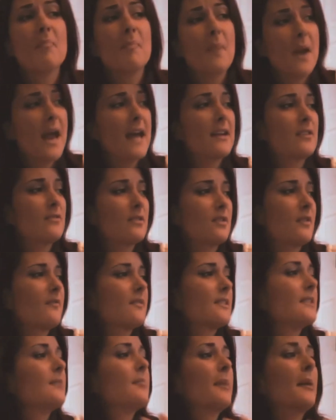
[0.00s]
bladder is
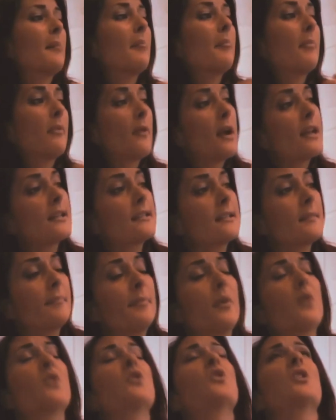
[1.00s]
obviously being pressed
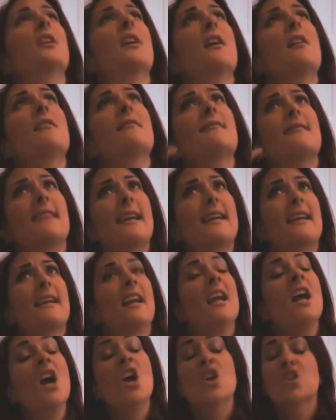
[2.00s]
upon and she can't take it,